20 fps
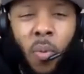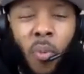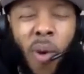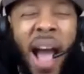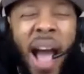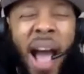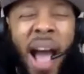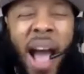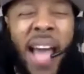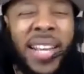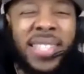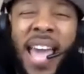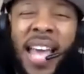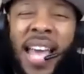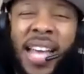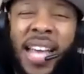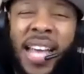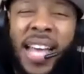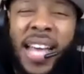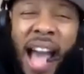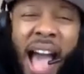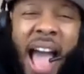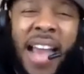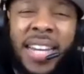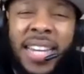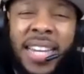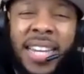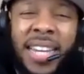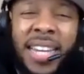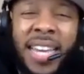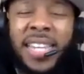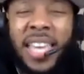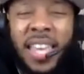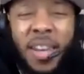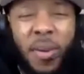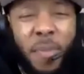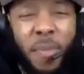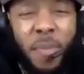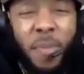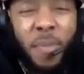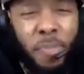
why does that guy need to get a